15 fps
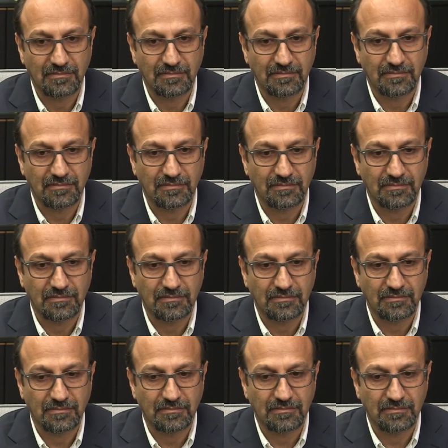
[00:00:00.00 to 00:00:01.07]

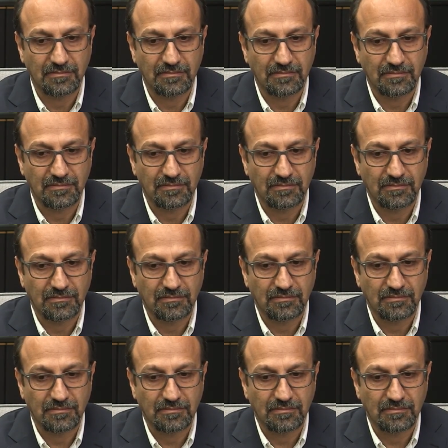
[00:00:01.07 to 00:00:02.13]

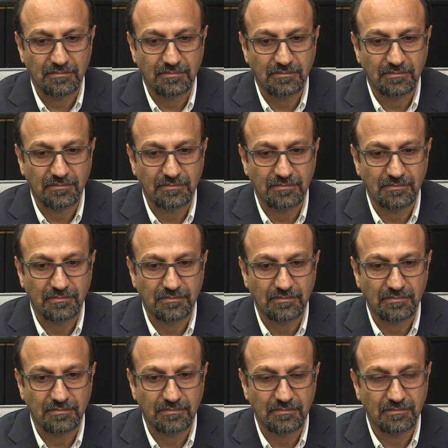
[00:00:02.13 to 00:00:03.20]

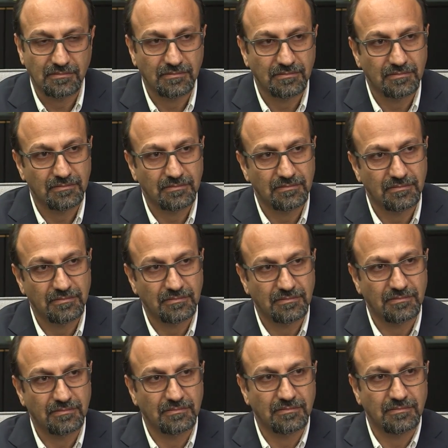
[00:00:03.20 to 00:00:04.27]
No words are spoken by the person on screen.